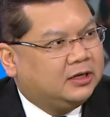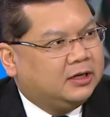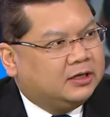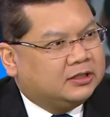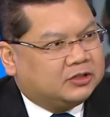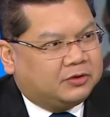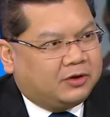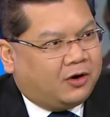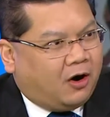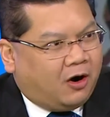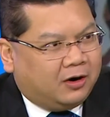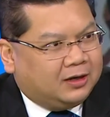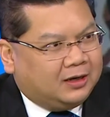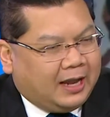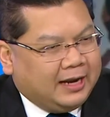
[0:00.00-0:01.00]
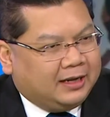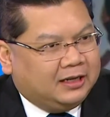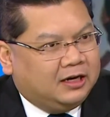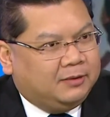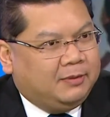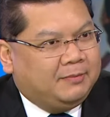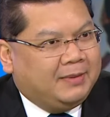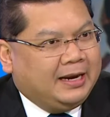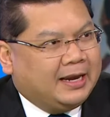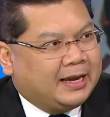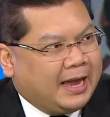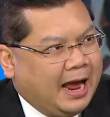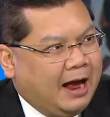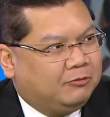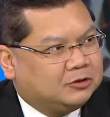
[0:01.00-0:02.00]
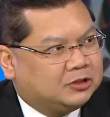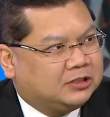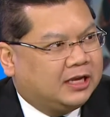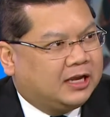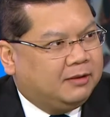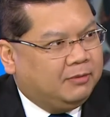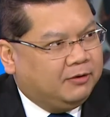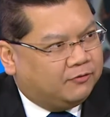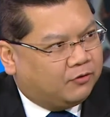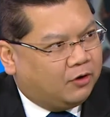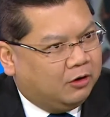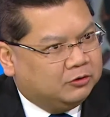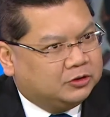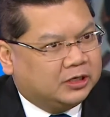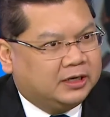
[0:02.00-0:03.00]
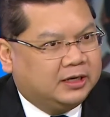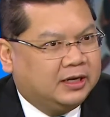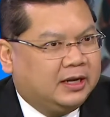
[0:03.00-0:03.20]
So there aren't likely to be many accounts that can be frozen.